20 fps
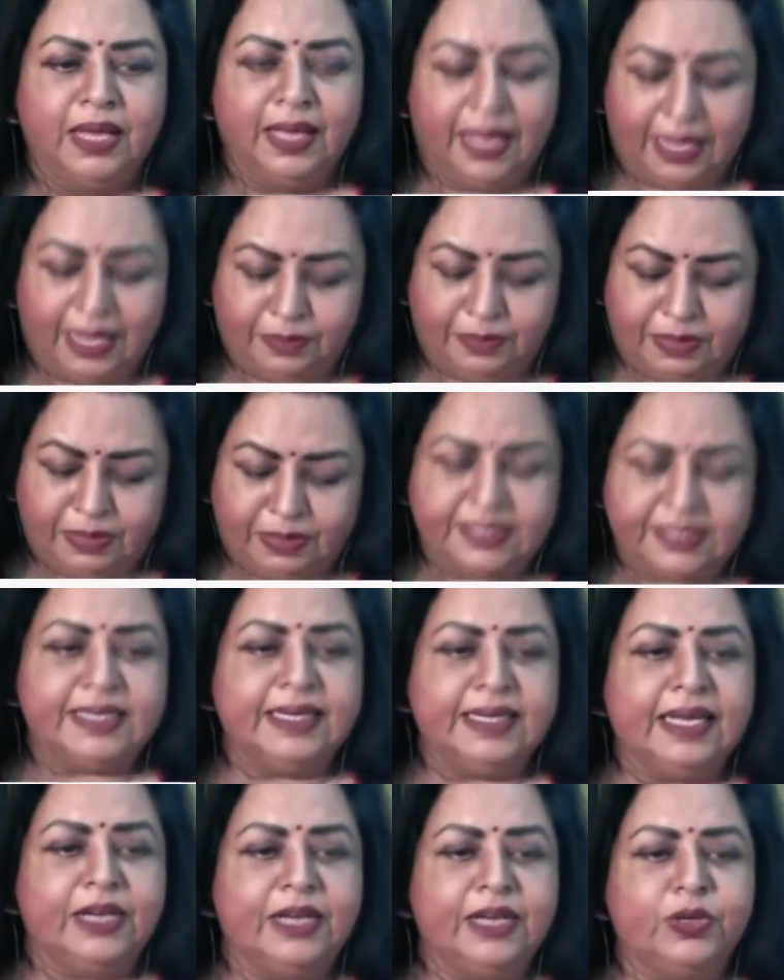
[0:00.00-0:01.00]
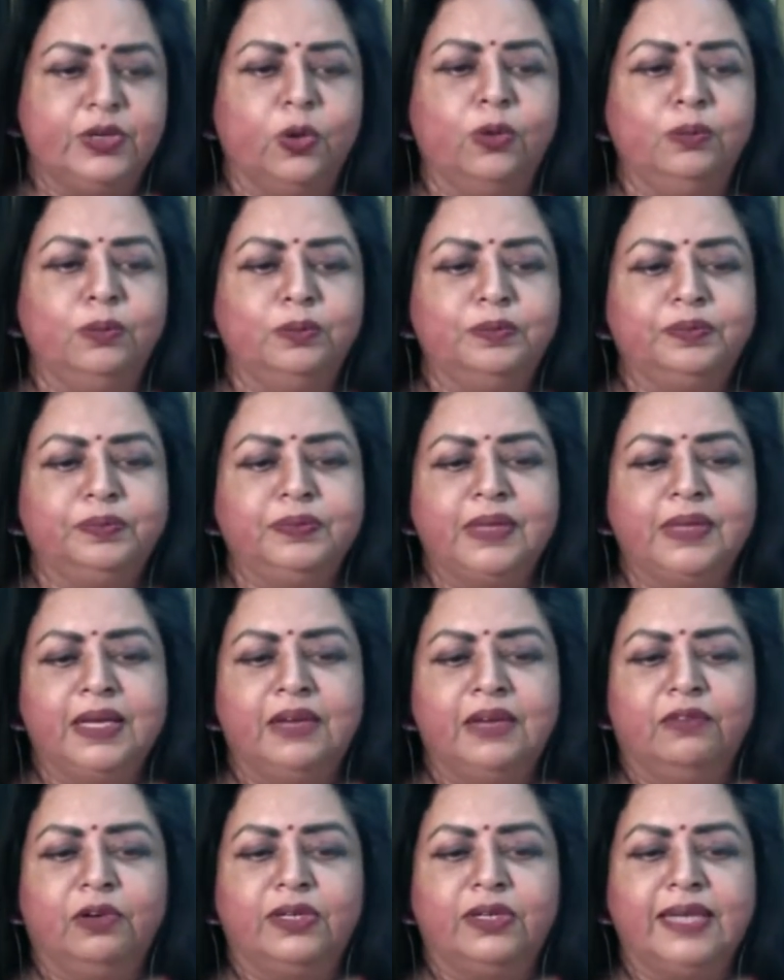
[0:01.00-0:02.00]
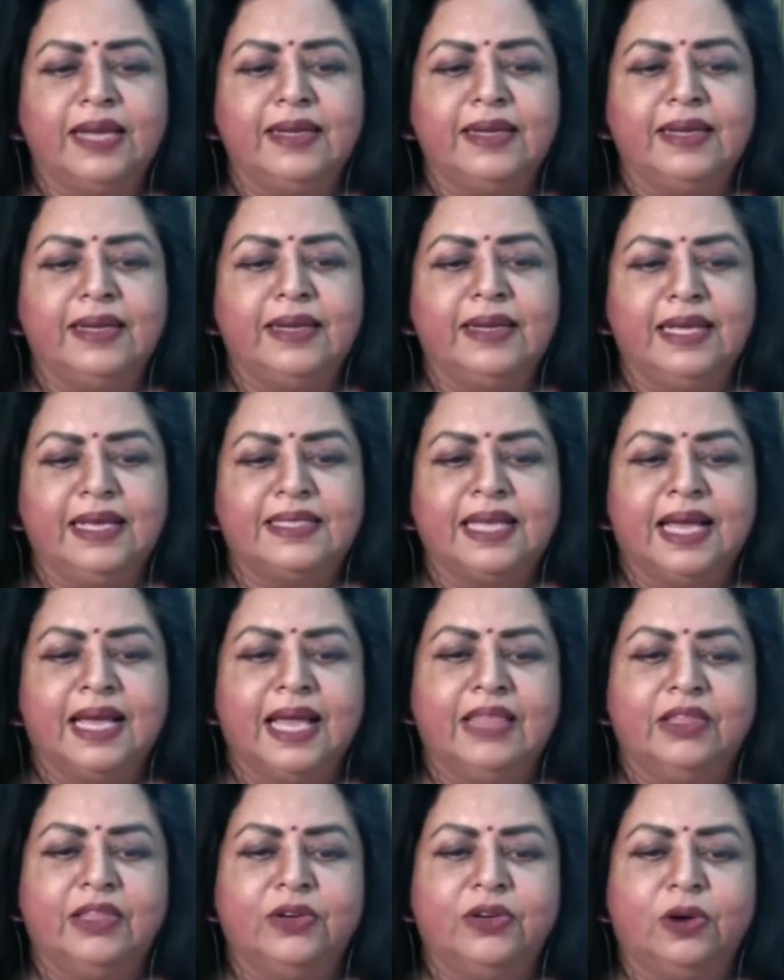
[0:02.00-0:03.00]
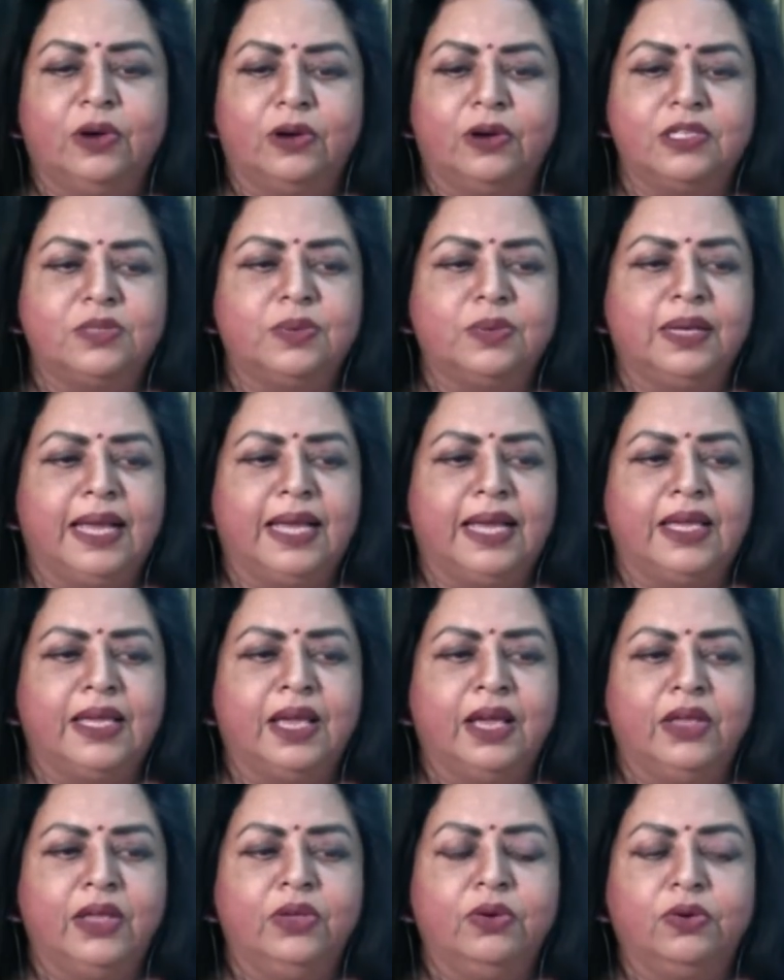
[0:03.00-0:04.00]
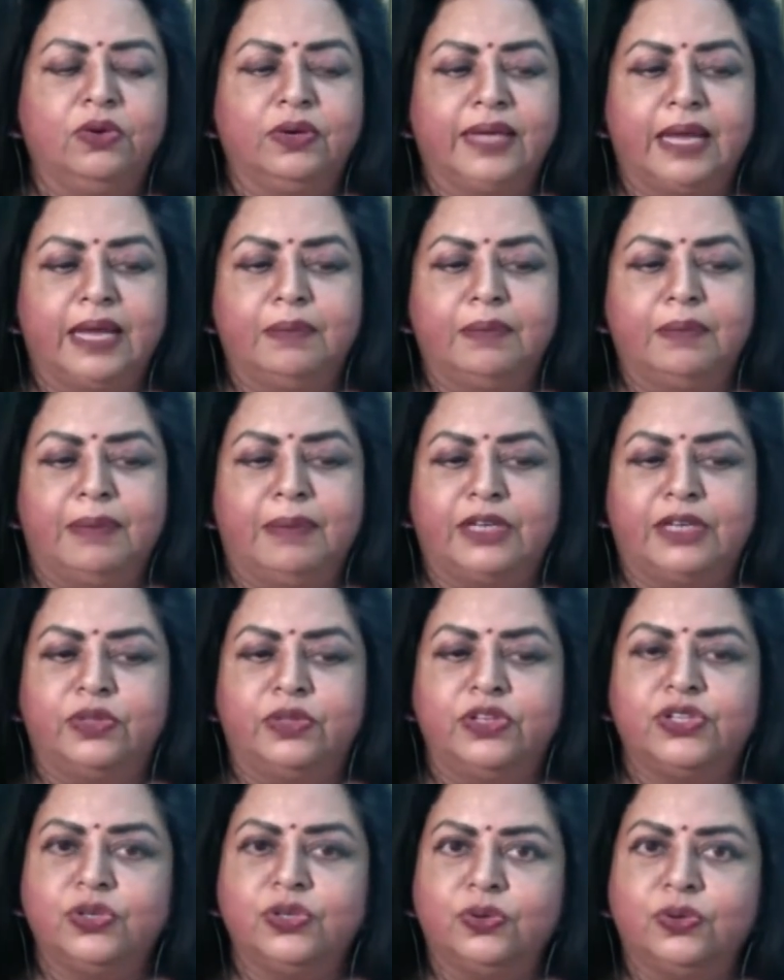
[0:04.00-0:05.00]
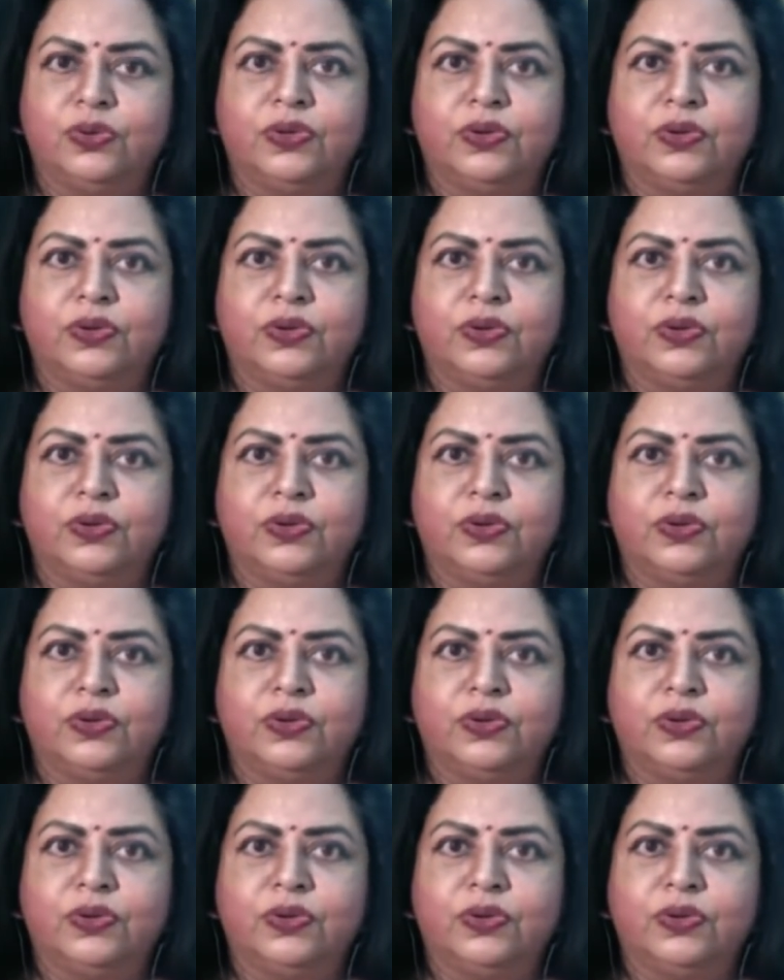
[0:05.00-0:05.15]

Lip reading: I'd been sitting at home for 10 days, and the doctors were like, you could get back to the shoot.